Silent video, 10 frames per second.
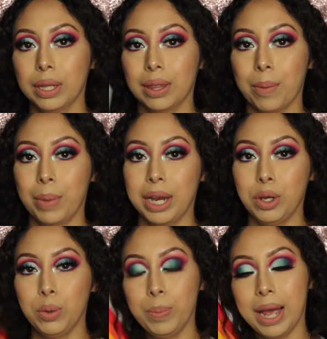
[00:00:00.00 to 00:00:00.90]
with my
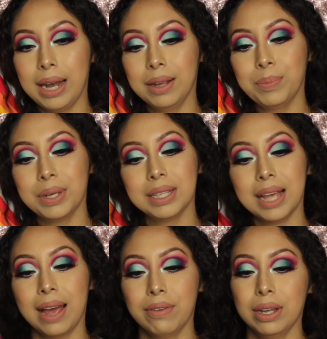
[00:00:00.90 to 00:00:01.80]
new palette because
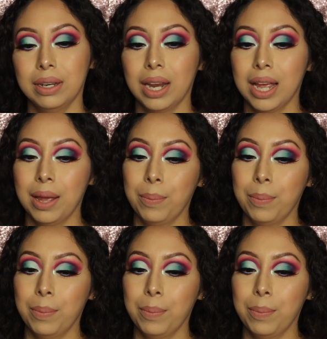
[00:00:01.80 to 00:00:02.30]
I haven't